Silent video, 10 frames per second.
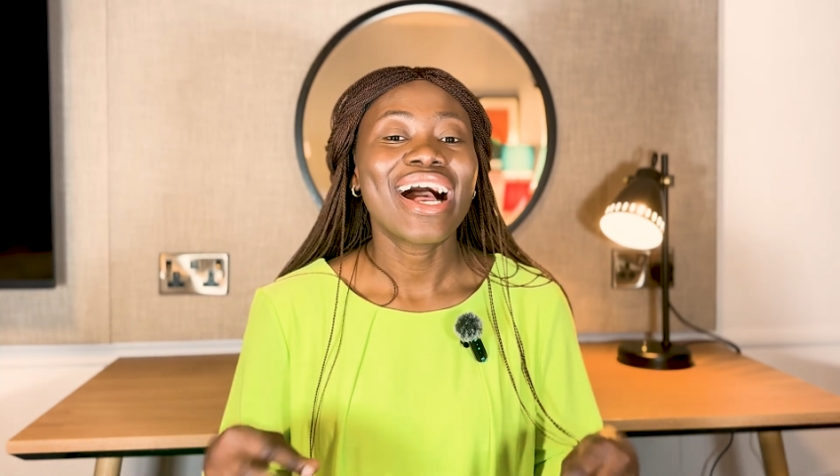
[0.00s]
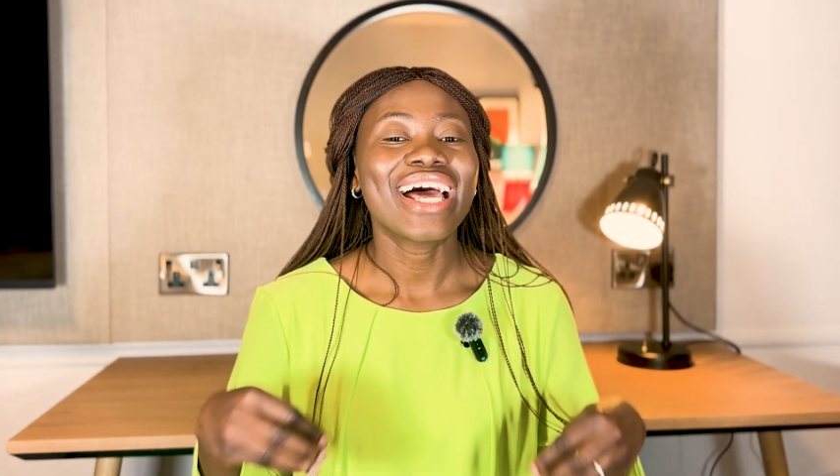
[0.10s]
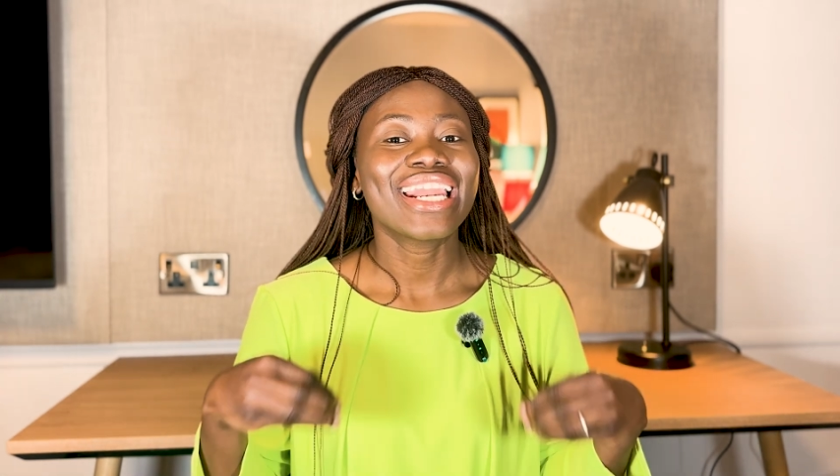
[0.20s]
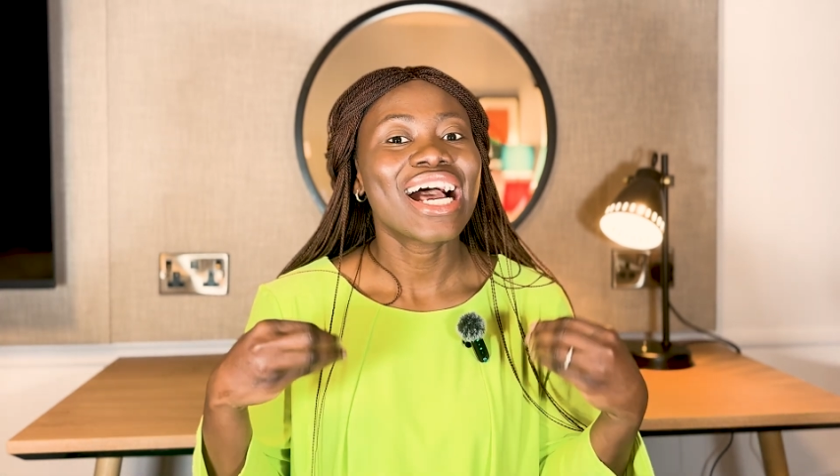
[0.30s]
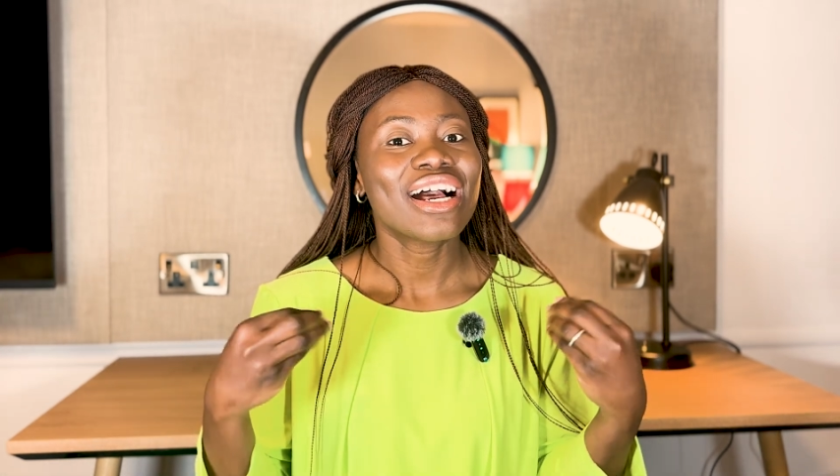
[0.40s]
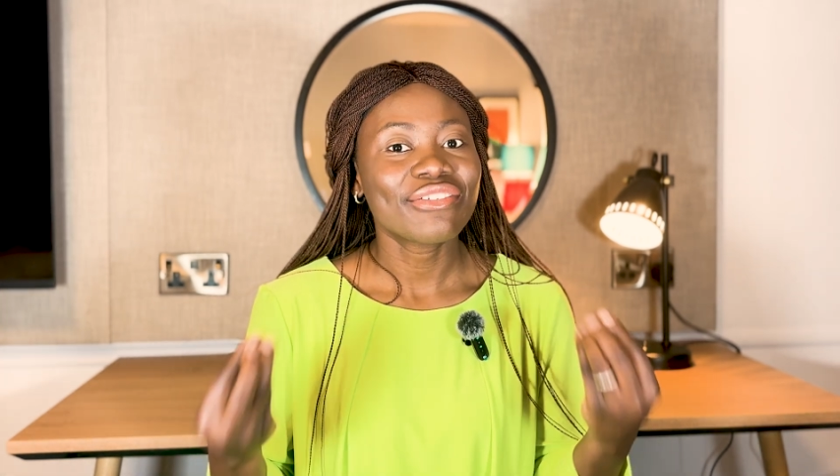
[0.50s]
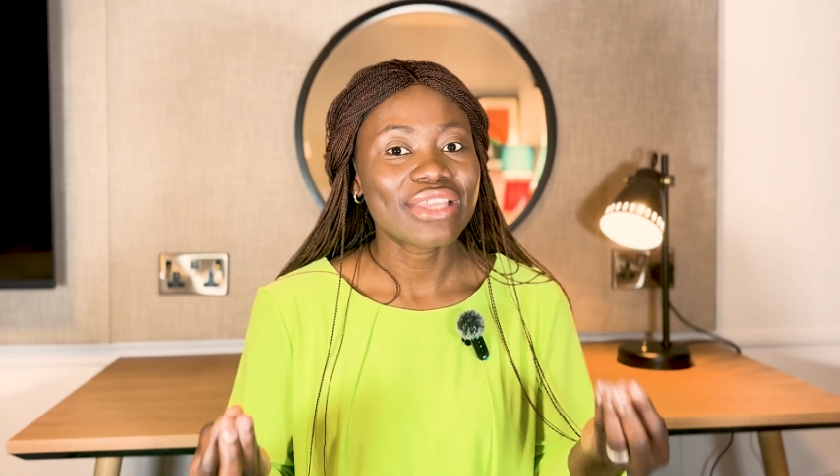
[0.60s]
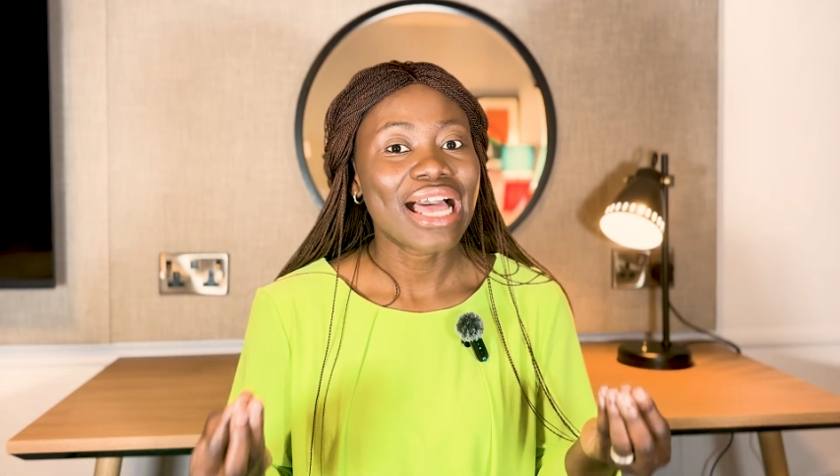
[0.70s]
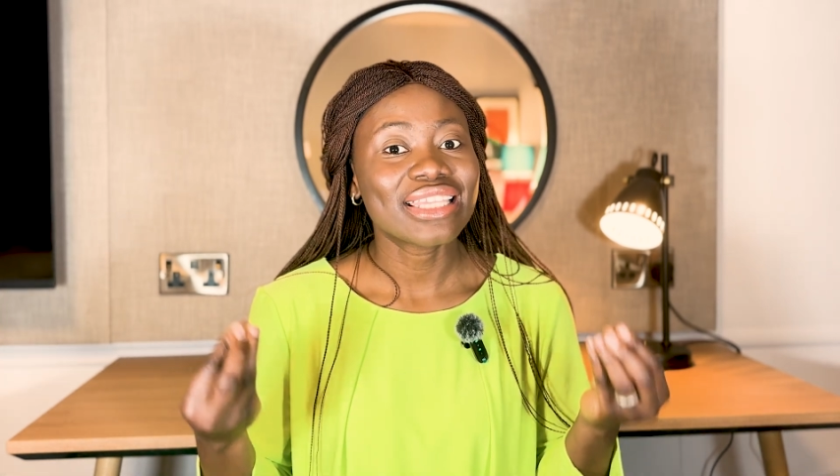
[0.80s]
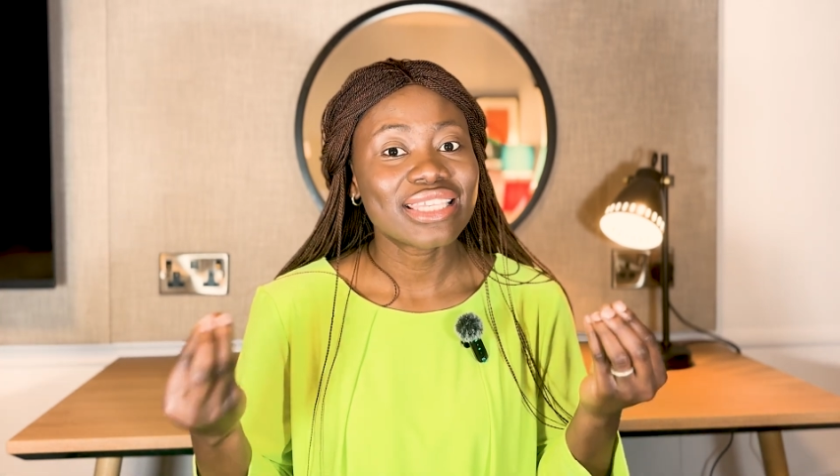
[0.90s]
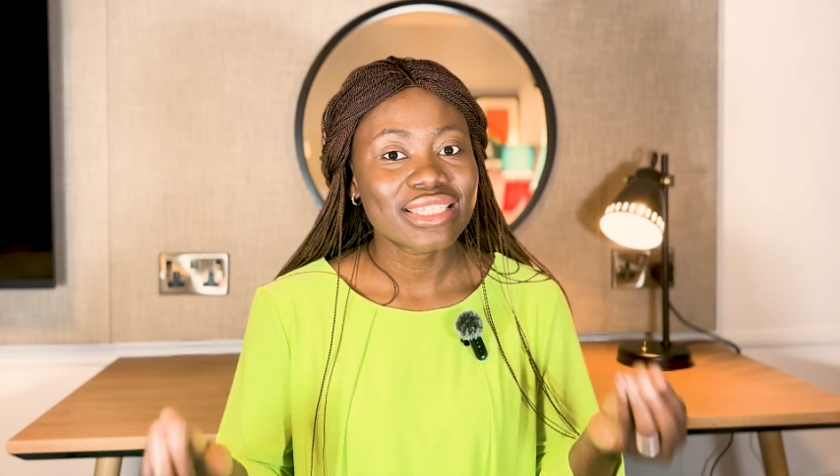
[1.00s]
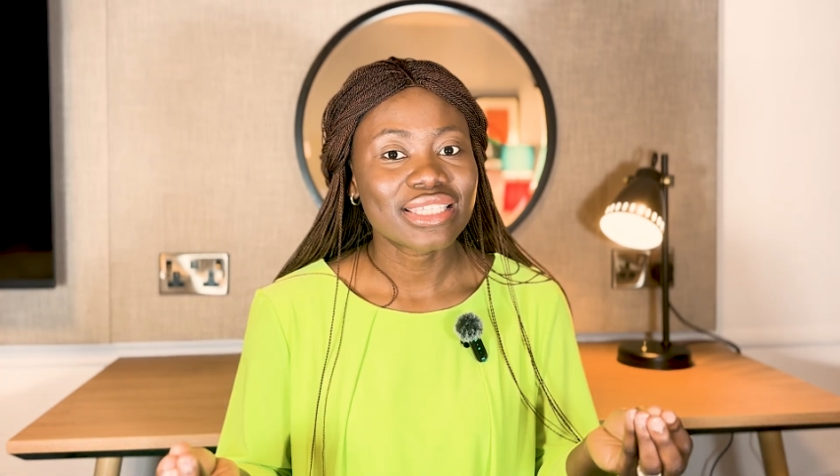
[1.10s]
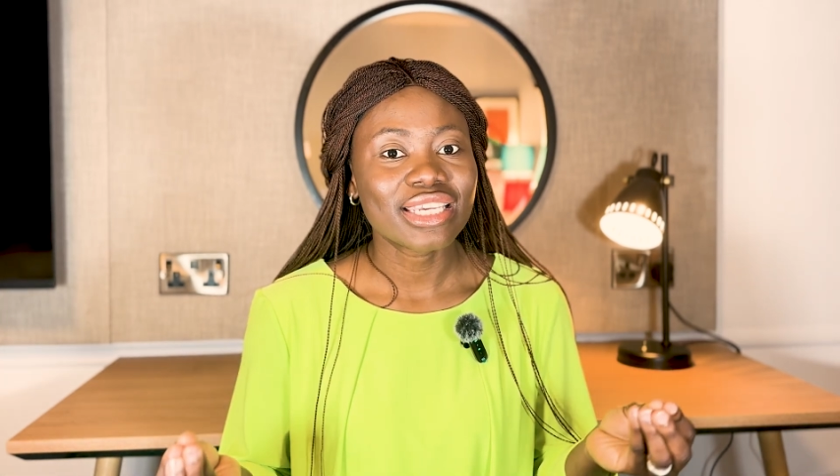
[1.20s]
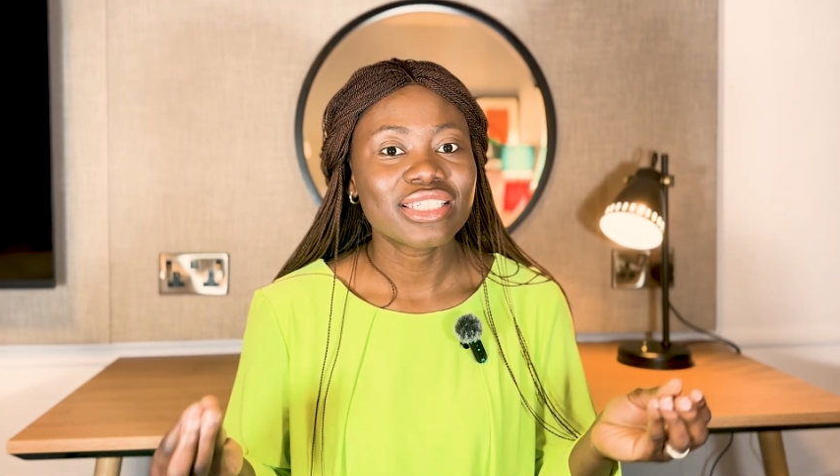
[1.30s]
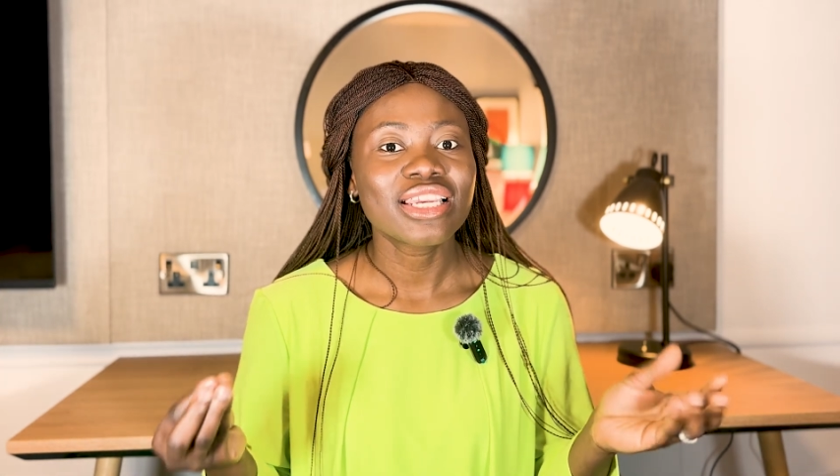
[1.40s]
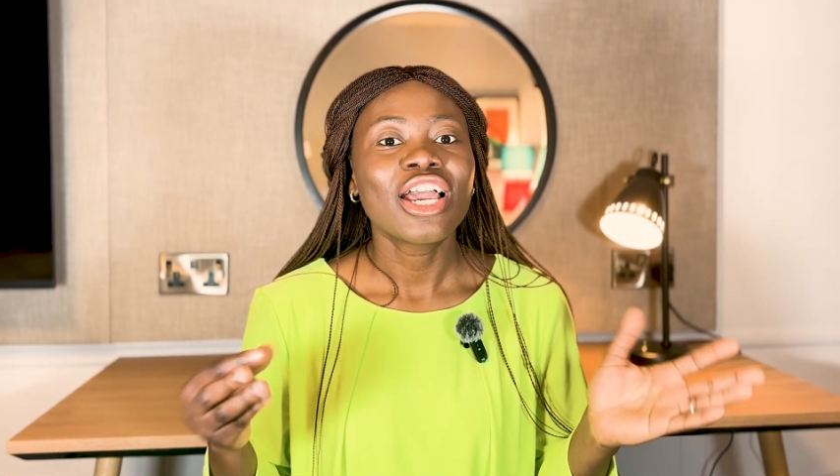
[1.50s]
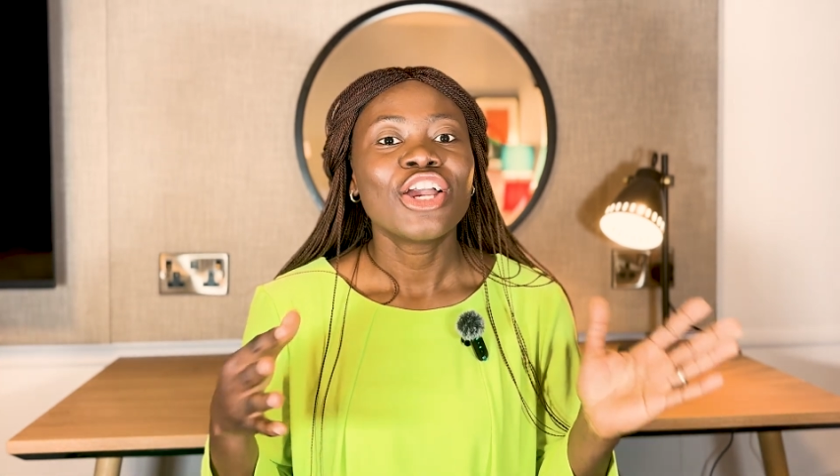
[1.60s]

And at this stage,